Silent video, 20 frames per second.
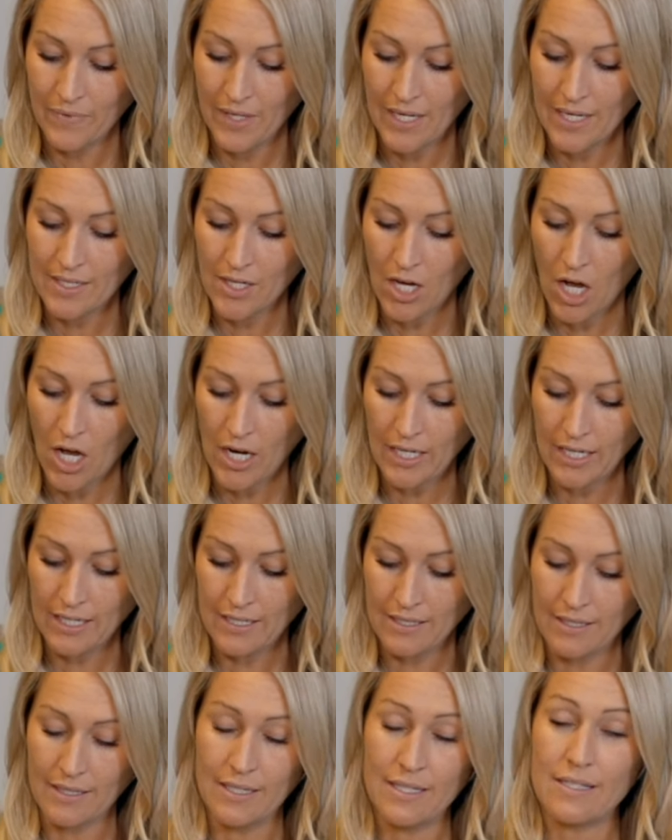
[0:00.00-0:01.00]
his
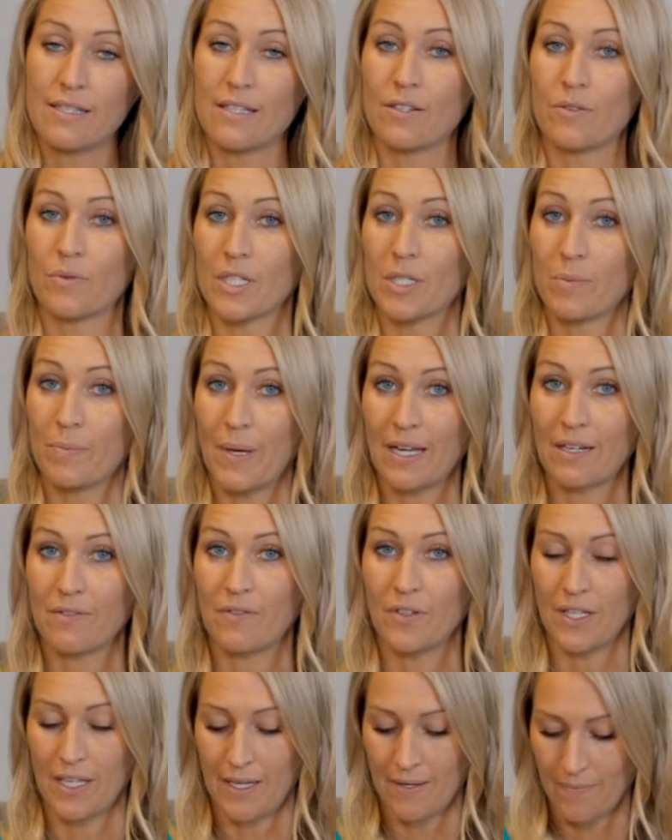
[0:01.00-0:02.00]
audience listened
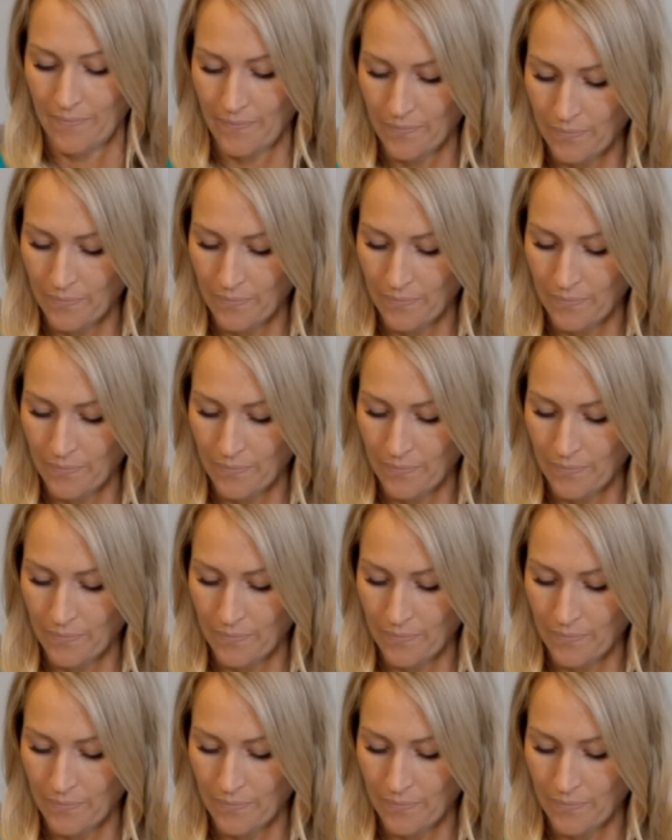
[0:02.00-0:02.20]
respectfully.